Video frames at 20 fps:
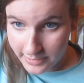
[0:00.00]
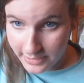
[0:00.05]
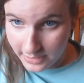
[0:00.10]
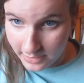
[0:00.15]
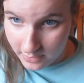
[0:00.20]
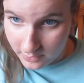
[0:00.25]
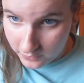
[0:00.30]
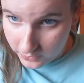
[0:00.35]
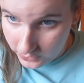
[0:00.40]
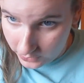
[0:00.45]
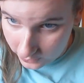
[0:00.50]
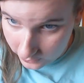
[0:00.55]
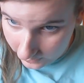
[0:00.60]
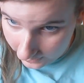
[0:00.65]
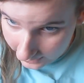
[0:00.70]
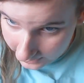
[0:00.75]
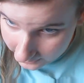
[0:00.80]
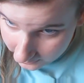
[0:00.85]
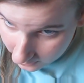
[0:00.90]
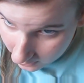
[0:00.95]
my hair a little
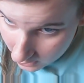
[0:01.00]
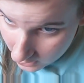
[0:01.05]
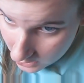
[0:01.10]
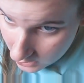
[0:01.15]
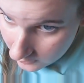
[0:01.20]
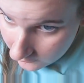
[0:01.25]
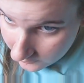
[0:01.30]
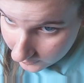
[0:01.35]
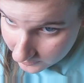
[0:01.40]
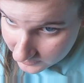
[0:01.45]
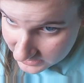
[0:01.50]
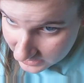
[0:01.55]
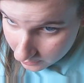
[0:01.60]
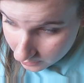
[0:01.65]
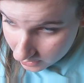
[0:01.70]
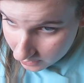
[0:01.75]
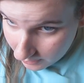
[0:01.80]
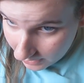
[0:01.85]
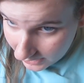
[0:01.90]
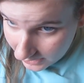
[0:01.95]
lighter from
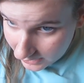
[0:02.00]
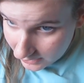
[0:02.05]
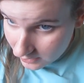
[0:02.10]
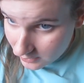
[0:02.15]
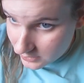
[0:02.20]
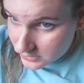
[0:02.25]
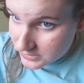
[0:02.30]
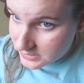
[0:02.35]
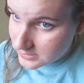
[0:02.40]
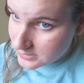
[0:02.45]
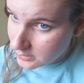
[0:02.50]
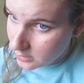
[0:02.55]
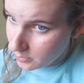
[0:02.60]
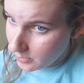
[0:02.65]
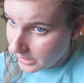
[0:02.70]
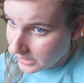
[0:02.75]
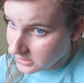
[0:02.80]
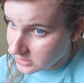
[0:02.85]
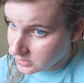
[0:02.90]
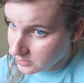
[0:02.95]
summer, my antlers still
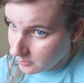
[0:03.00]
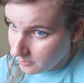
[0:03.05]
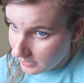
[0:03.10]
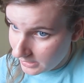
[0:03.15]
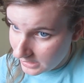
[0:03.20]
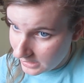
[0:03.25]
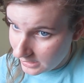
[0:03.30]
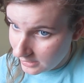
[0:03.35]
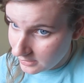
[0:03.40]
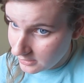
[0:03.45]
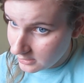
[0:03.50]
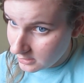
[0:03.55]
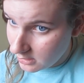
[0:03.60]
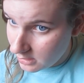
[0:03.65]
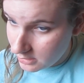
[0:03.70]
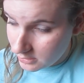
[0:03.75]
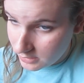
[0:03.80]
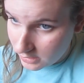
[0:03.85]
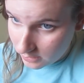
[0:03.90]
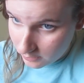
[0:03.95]
match my hair
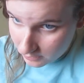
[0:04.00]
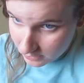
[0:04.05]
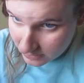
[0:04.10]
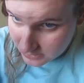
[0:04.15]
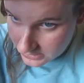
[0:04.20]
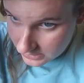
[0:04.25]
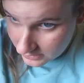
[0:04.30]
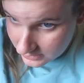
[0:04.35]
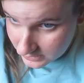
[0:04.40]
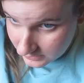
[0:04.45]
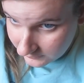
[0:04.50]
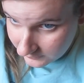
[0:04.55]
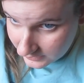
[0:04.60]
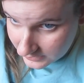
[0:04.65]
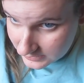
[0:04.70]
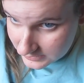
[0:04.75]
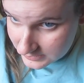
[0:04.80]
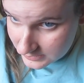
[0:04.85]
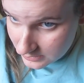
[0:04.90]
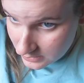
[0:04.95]
and you can't really tell a
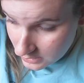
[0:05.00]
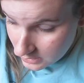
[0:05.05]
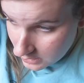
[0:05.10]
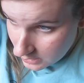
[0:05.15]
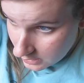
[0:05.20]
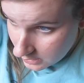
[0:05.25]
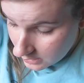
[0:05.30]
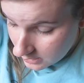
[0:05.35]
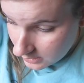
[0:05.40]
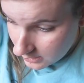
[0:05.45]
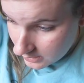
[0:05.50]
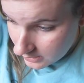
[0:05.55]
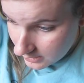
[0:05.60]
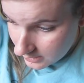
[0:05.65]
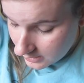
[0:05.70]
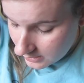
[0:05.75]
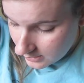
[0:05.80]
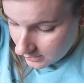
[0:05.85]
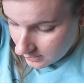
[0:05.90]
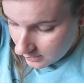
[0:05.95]
difference.
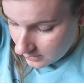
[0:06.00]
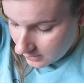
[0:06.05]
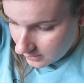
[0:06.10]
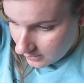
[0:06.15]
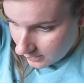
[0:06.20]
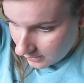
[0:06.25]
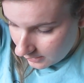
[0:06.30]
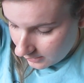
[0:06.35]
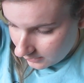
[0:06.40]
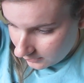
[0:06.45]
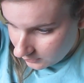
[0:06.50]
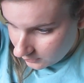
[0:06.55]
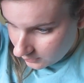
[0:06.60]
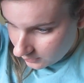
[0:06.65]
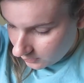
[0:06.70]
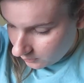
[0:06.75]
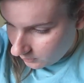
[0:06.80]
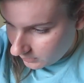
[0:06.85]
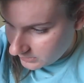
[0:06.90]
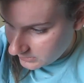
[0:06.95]
And then you're
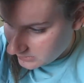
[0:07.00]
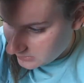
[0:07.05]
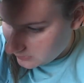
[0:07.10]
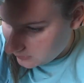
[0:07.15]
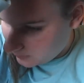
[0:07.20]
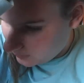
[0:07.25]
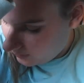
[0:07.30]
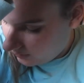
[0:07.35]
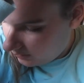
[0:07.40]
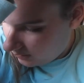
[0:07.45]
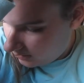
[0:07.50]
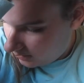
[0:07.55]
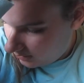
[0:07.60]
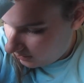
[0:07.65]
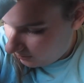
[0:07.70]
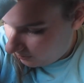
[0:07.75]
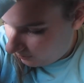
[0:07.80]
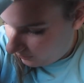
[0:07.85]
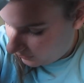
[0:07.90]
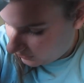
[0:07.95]
going to want to
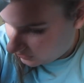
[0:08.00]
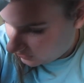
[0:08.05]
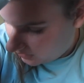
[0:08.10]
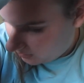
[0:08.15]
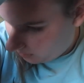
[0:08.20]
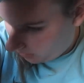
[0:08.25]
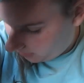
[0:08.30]
push in a